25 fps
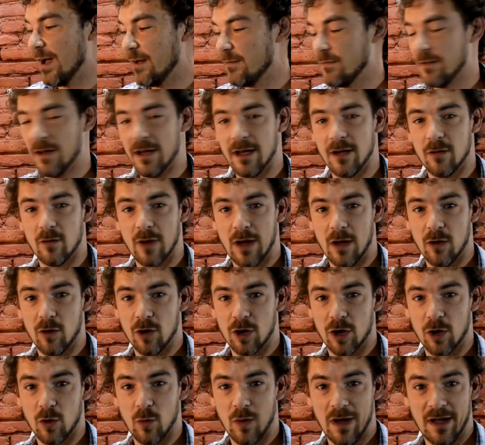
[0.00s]
Wi Fi
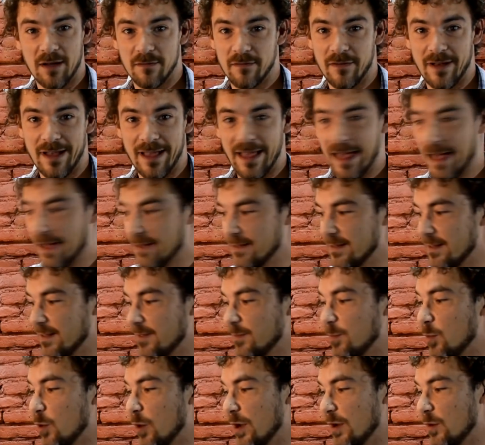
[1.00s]
router, Wi Fi
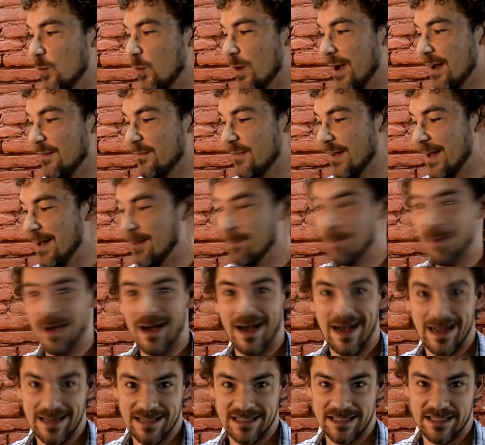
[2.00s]
access point, Wi Fi
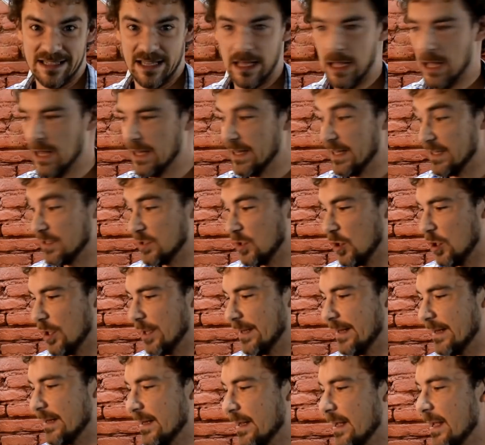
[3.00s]
box, let's
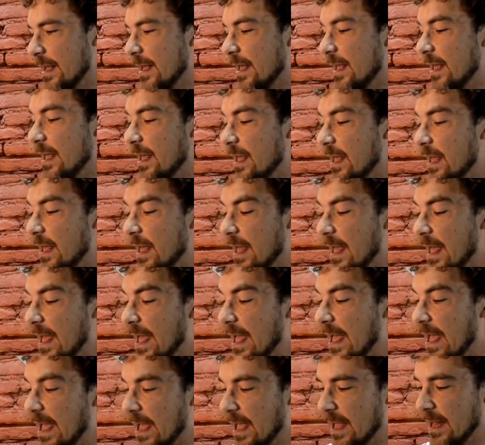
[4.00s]
call it
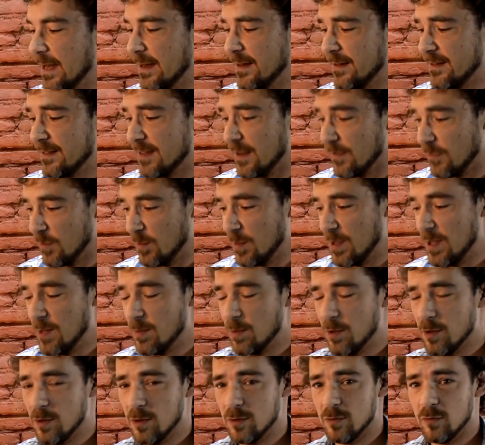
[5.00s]
and several
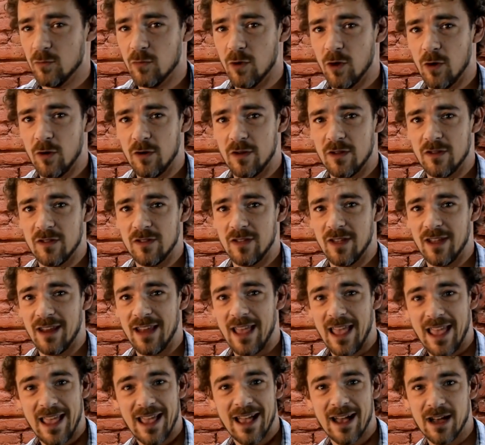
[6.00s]
people wrote and
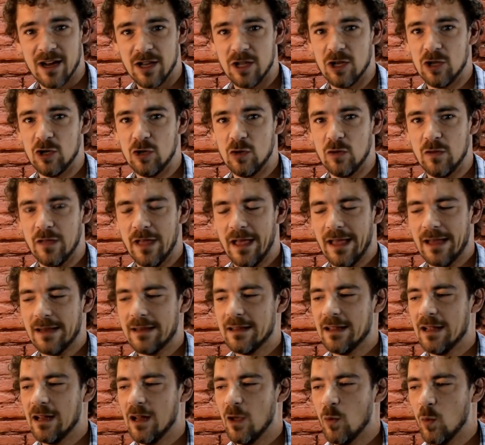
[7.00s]
said, "Hey, how do you do
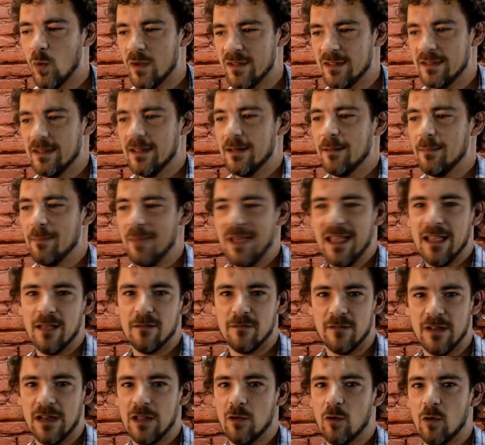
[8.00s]
that?" And I wasn't going to
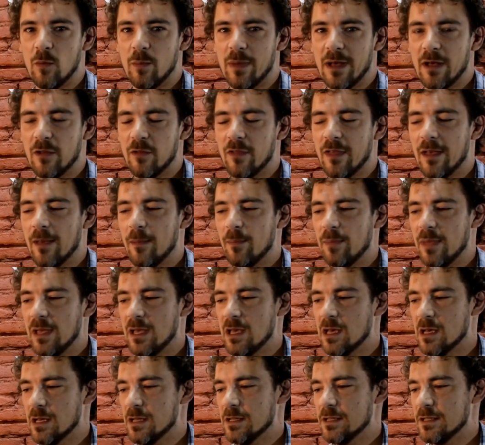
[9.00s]
make a video about that
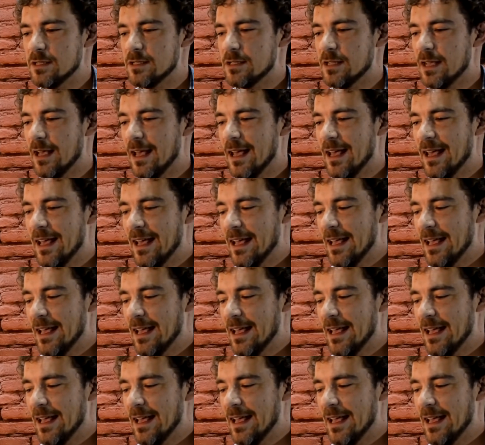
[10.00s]
because